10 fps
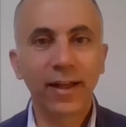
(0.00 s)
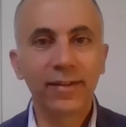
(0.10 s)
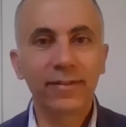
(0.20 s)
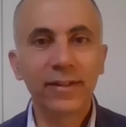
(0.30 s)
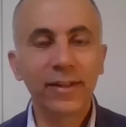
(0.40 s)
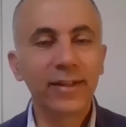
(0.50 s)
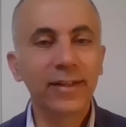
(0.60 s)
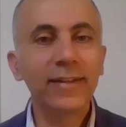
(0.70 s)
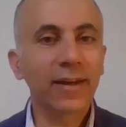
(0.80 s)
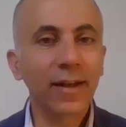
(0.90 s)
and, and in
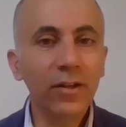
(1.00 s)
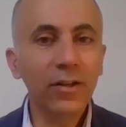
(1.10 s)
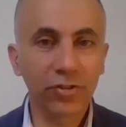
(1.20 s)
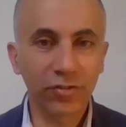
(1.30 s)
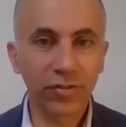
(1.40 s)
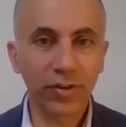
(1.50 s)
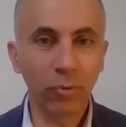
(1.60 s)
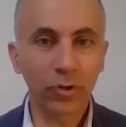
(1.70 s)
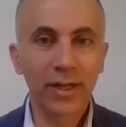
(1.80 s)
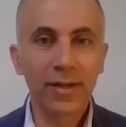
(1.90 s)
an interreligious
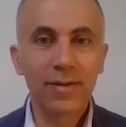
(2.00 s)
framework,